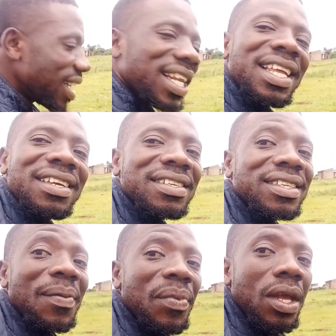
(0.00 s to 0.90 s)

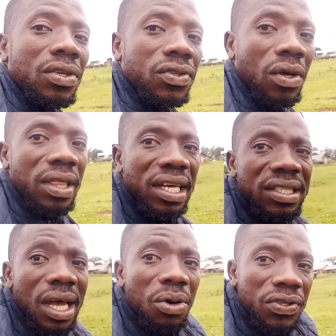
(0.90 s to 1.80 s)
seedlings. So
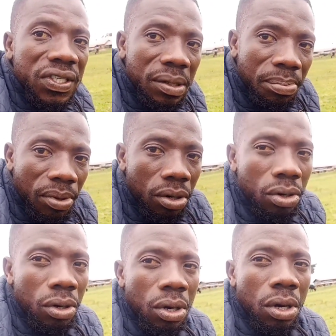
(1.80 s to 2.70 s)
that's how
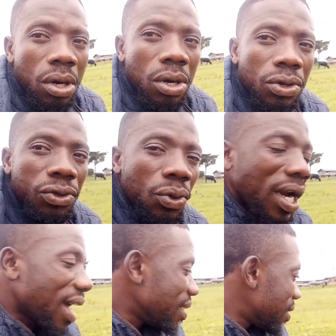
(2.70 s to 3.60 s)
simple
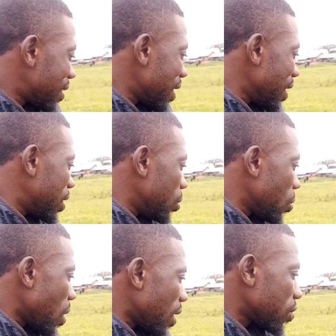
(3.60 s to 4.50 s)
you can set
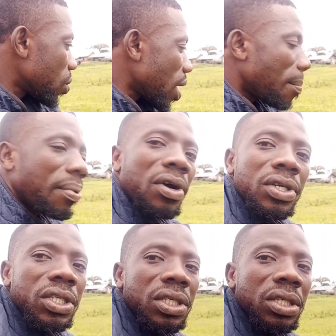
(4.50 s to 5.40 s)
your azolla
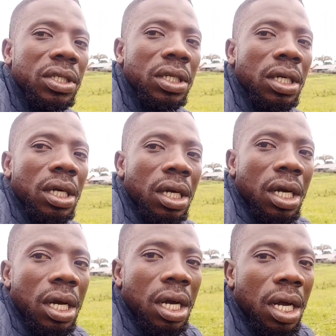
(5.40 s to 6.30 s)
pond.
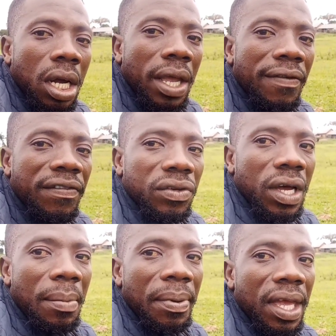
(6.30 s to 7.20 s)
Uh, if it
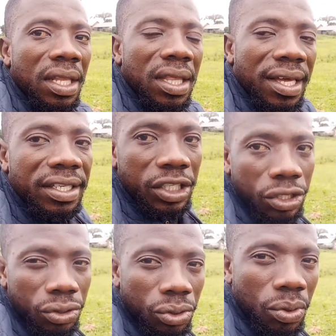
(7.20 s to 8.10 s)
happens
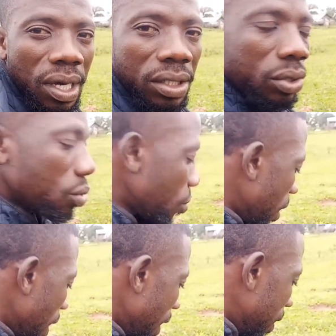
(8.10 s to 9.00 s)
that you want
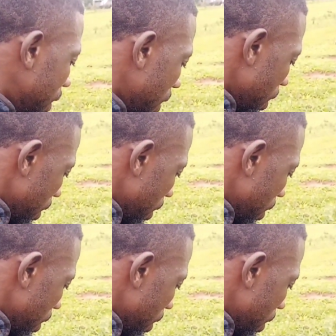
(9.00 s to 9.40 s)
to get